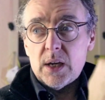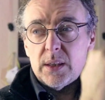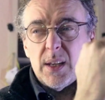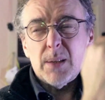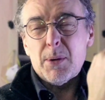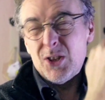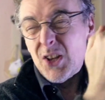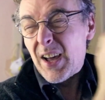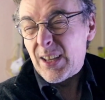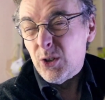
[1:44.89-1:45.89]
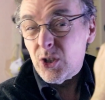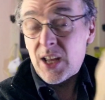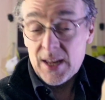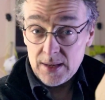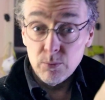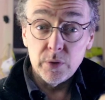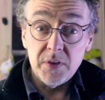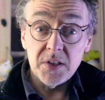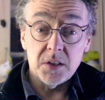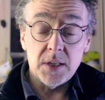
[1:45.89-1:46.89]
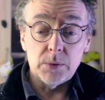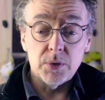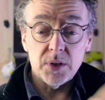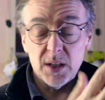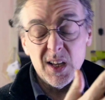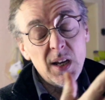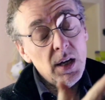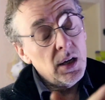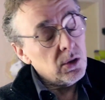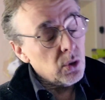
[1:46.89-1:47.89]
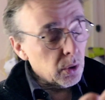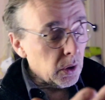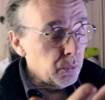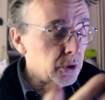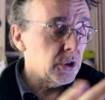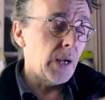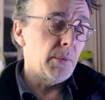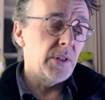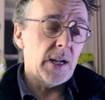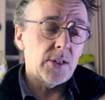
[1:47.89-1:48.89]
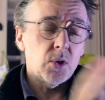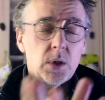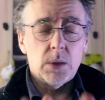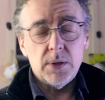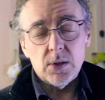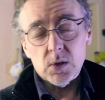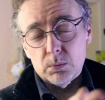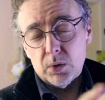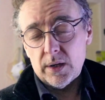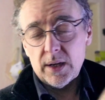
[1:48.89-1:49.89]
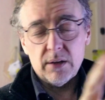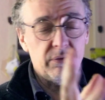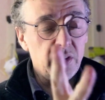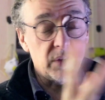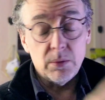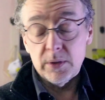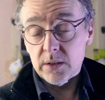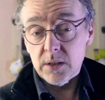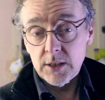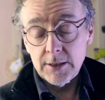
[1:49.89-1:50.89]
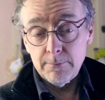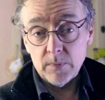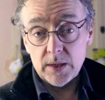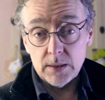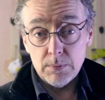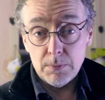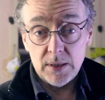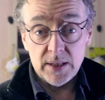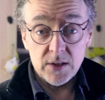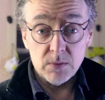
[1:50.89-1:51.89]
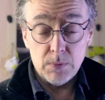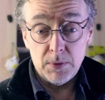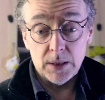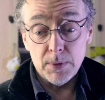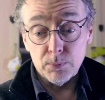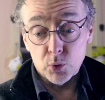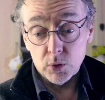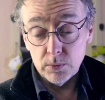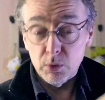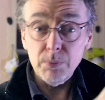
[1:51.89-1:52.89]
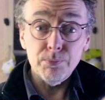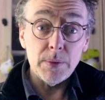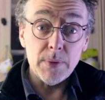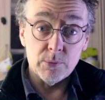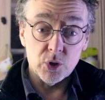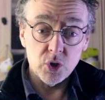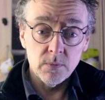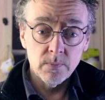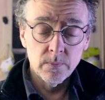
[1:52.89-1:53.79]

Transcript: I think it's about 9 or 10 movies that deal with it. Total runtime on that's going to be somewhere like 50 minutes, maybe less, maybe a bit more. Wouldn't be by much.